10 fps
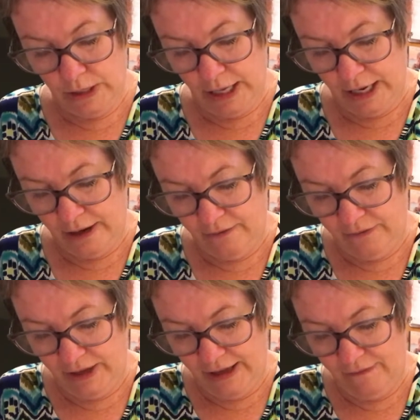
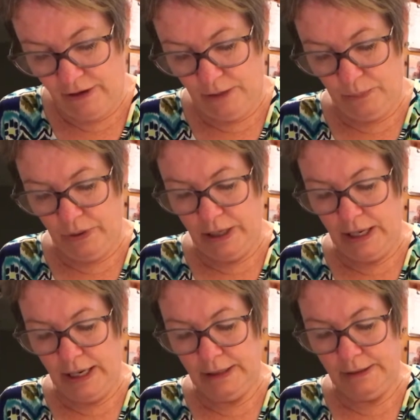2.5 gave it a
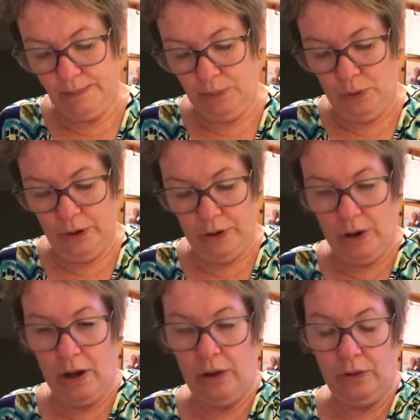pretty nice
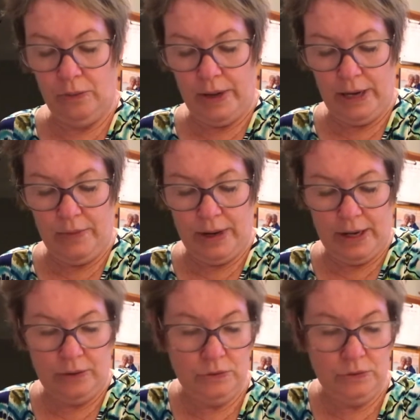border all the way